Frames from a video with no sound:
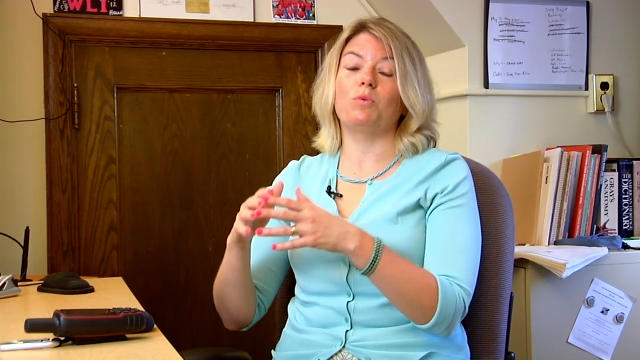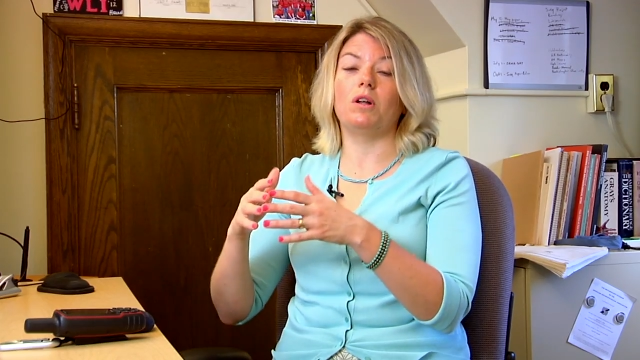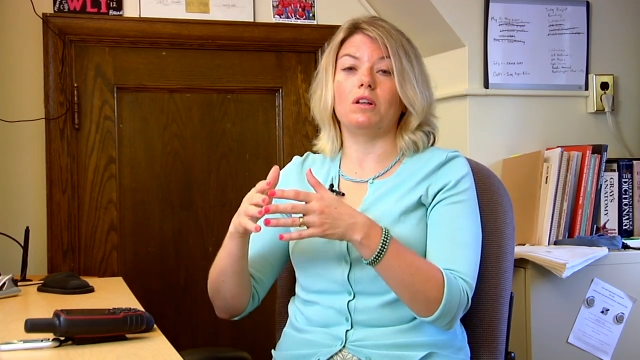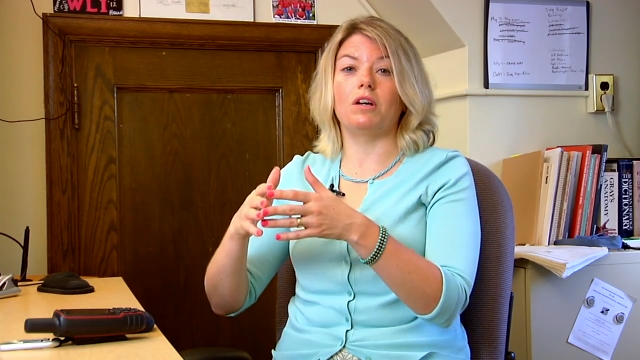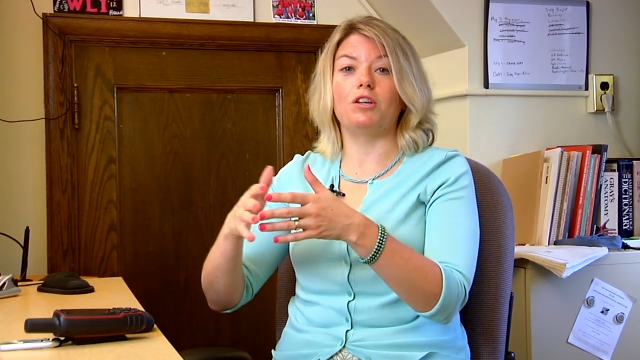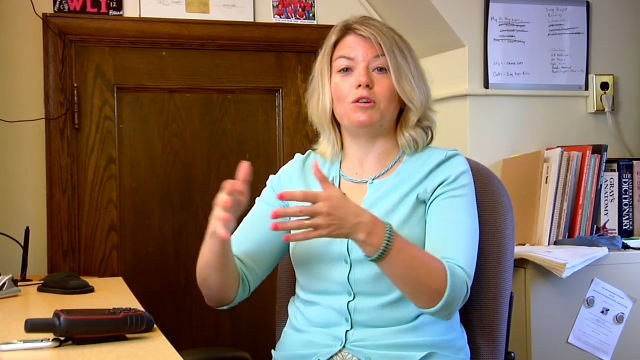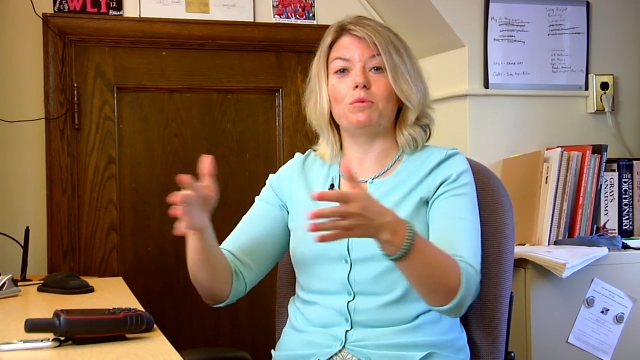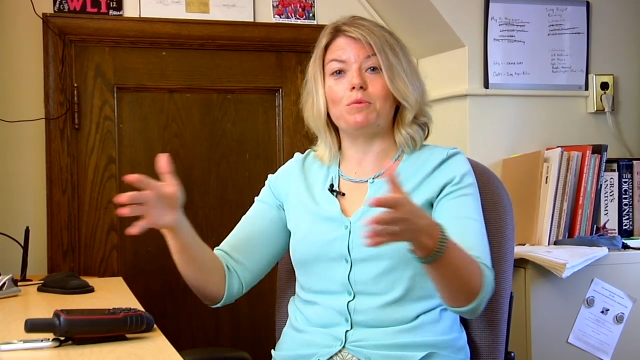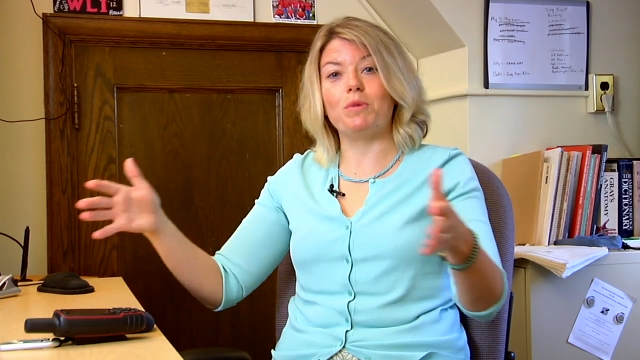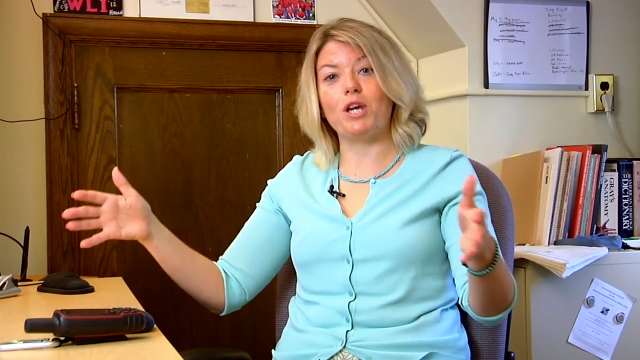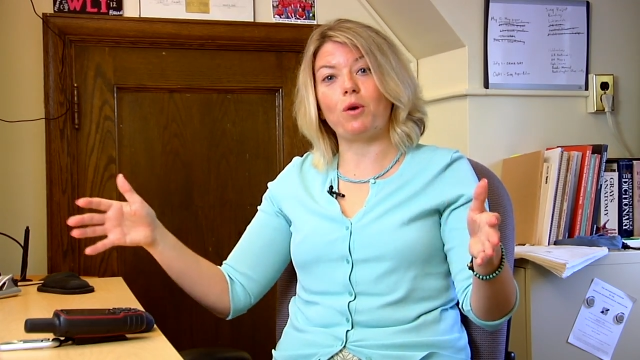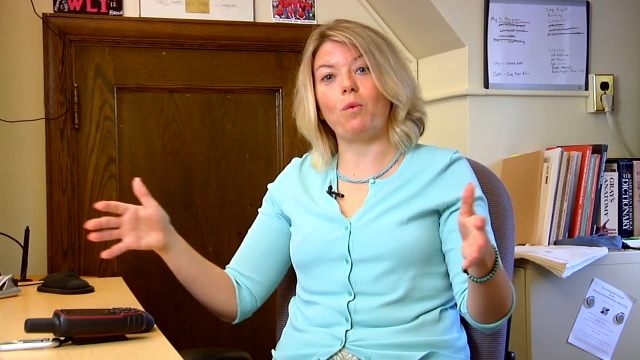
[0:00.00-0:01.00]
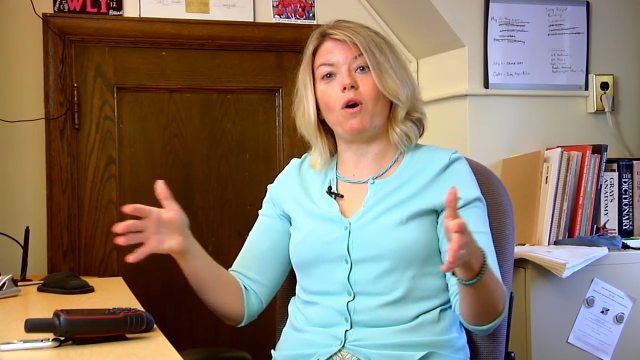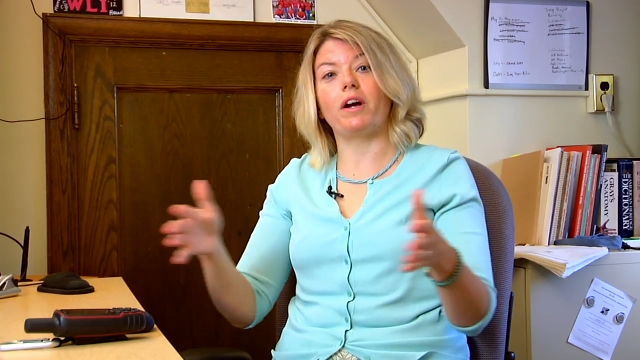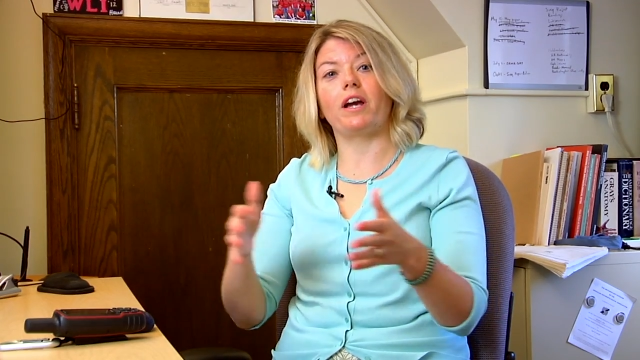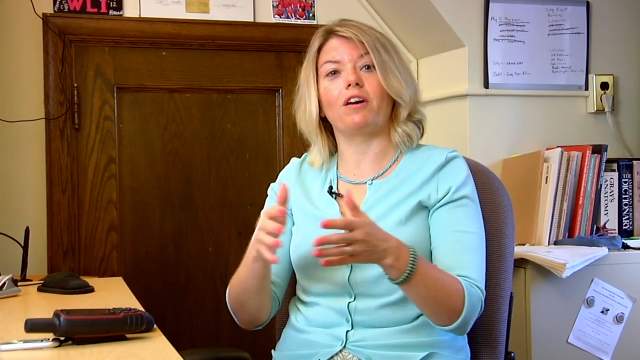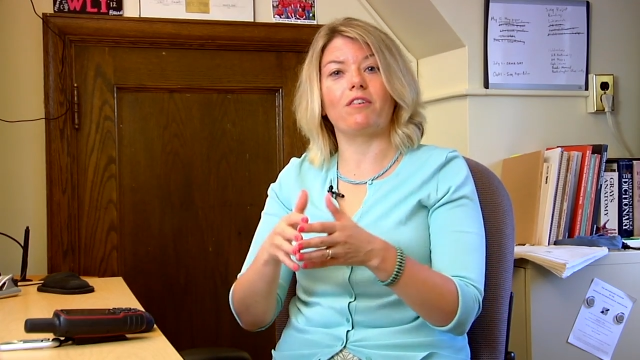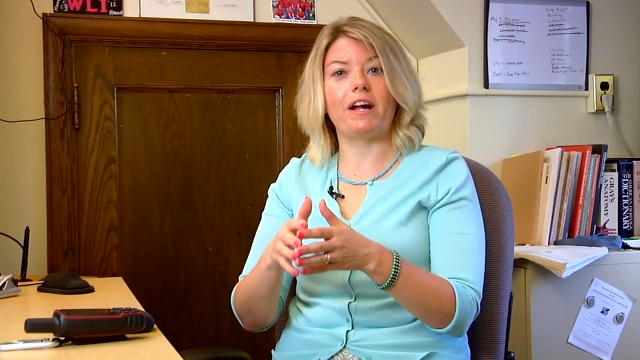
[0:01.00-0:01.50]
well, a human being
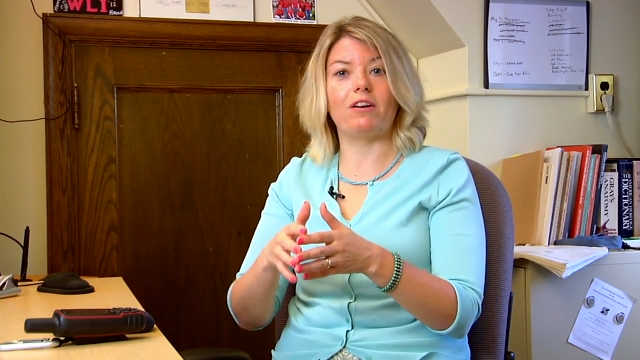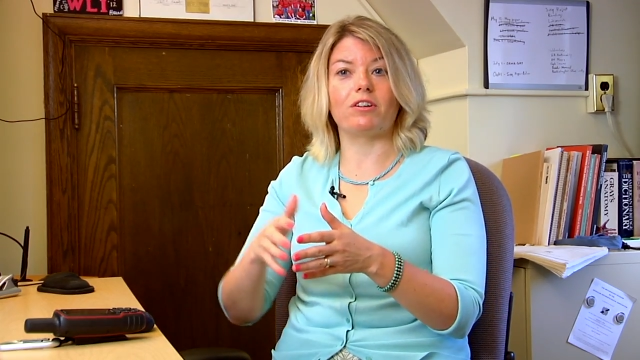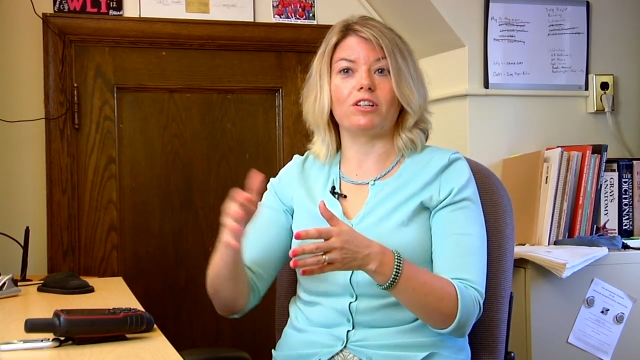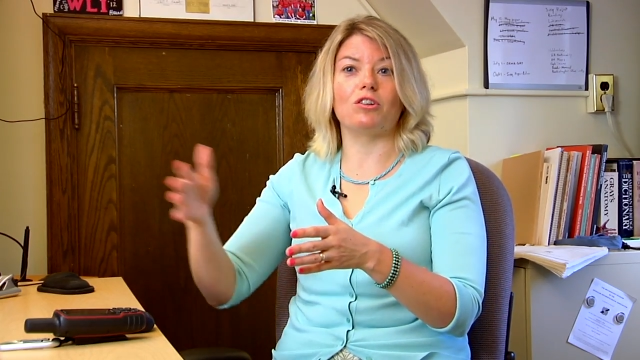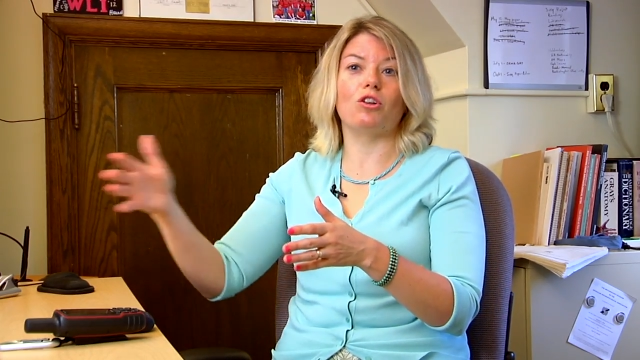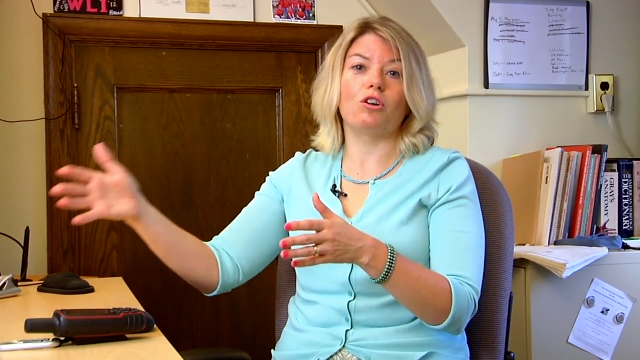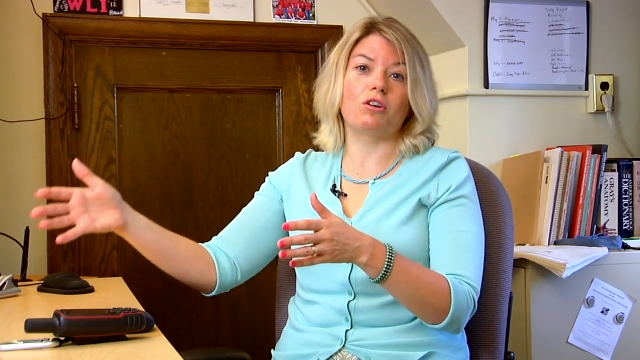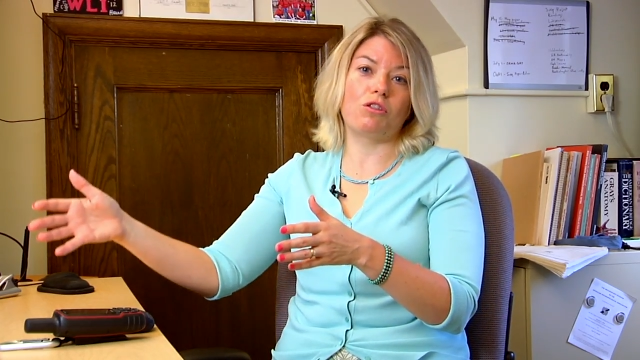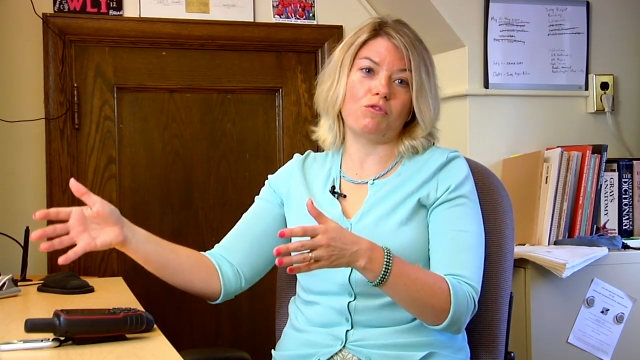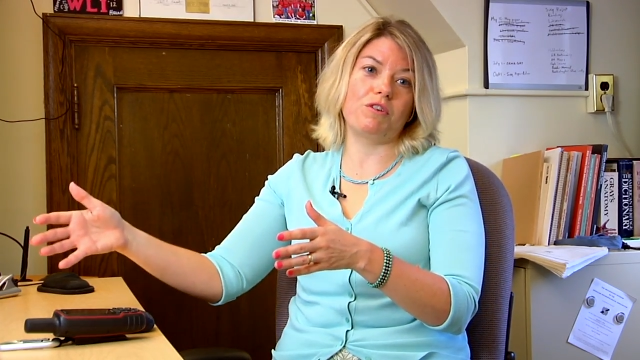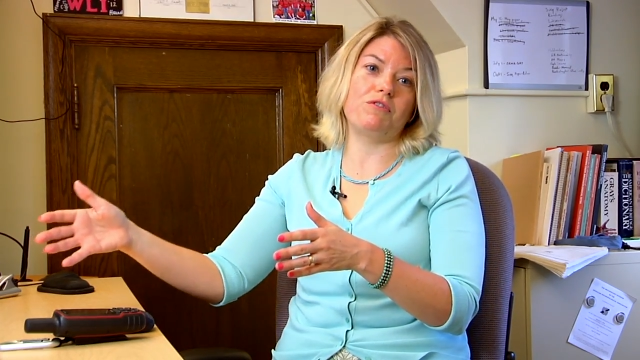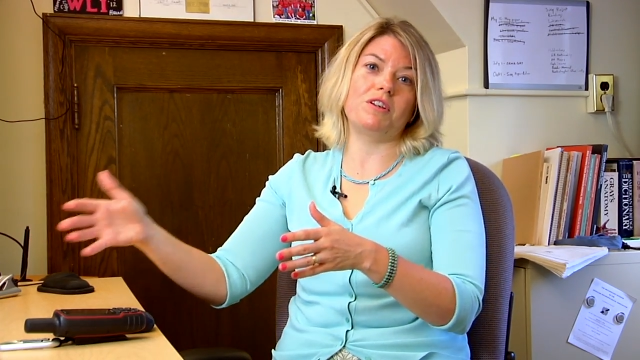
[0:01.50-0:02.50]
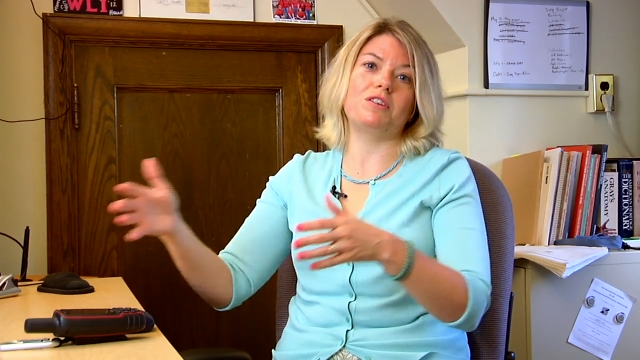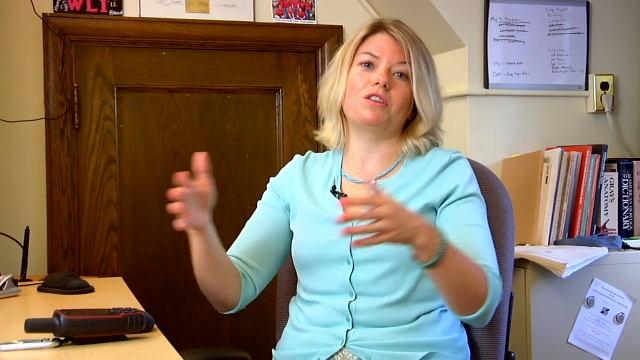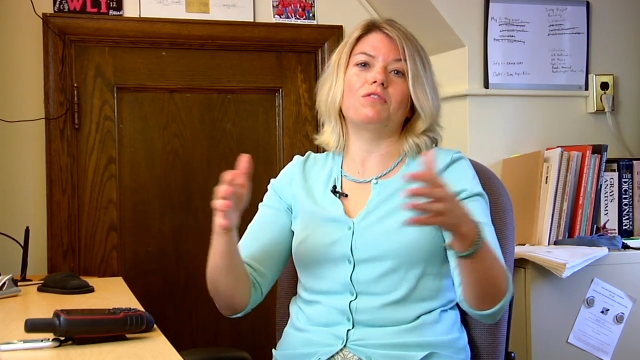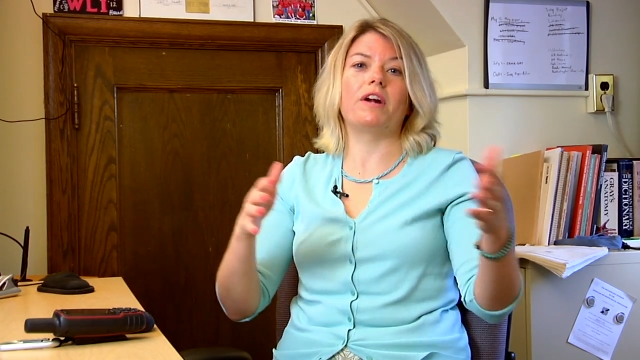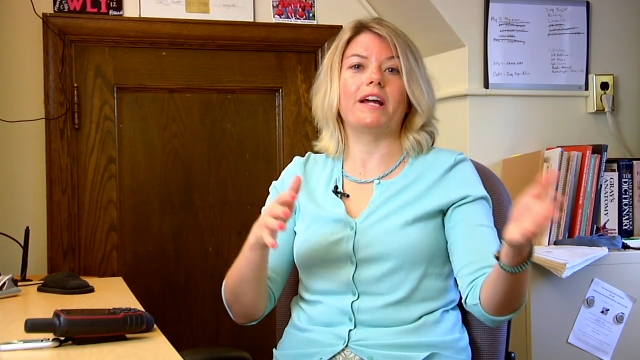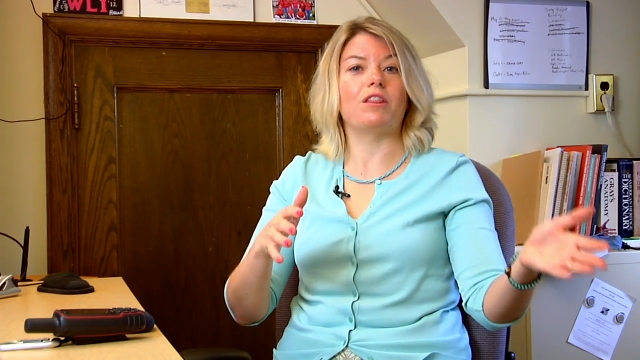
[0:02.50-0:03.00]
walking around can look 3 feet to
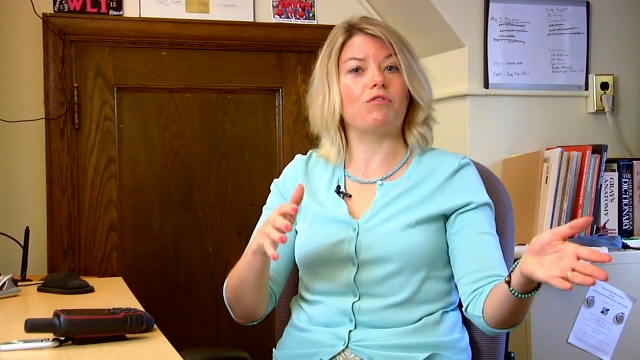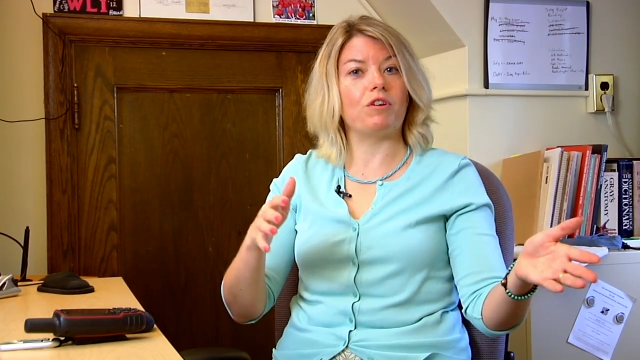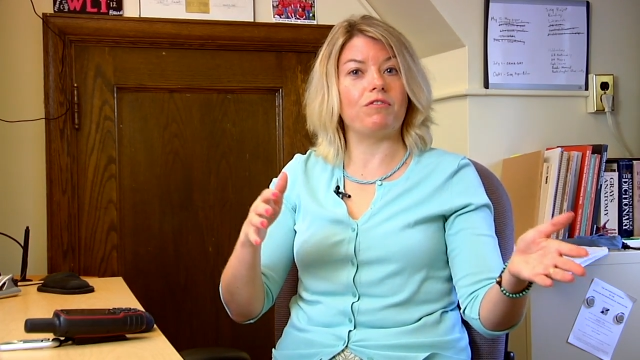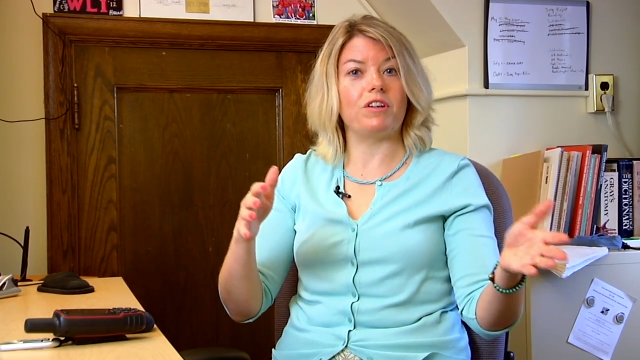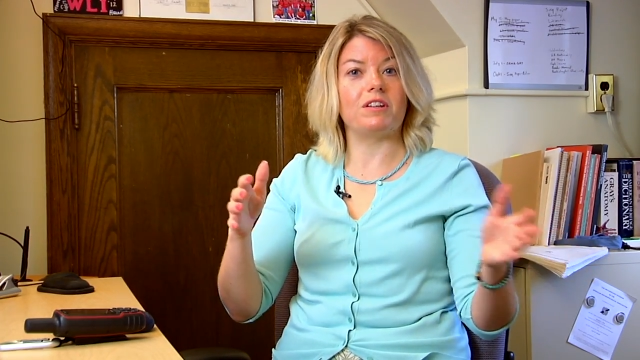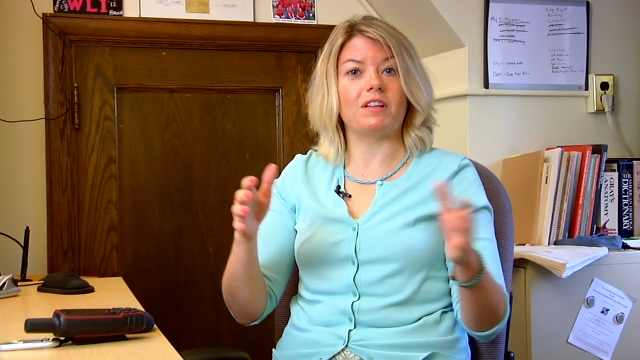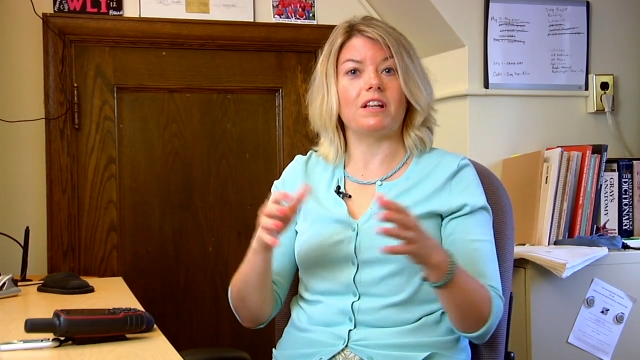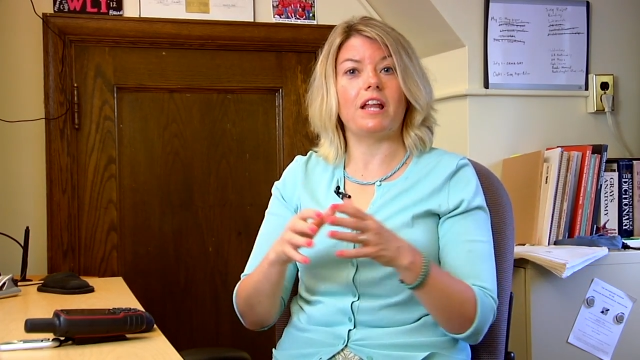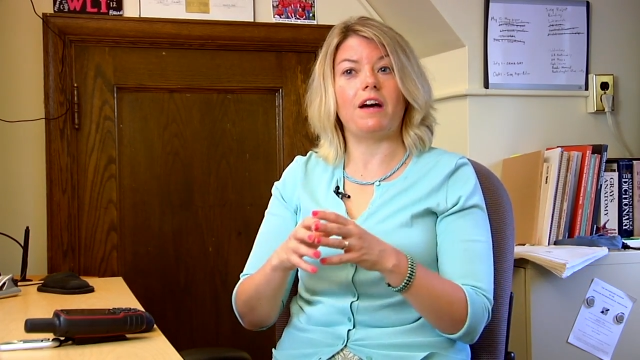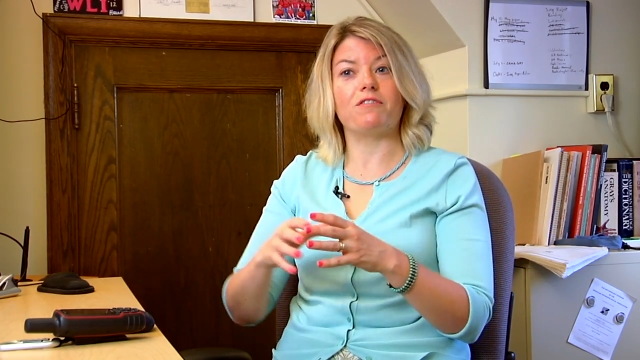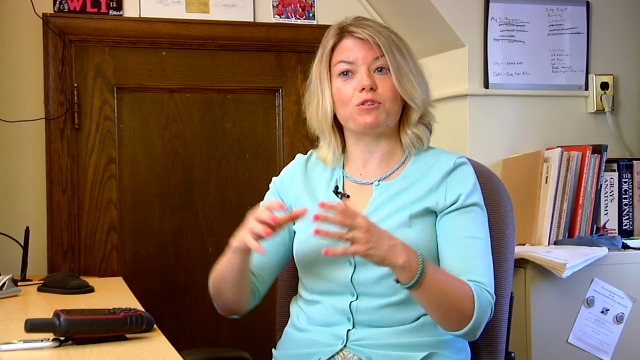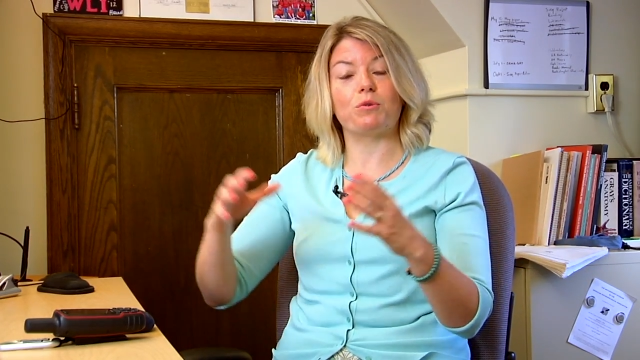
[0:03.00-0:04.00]
the right, 3 feet to the left.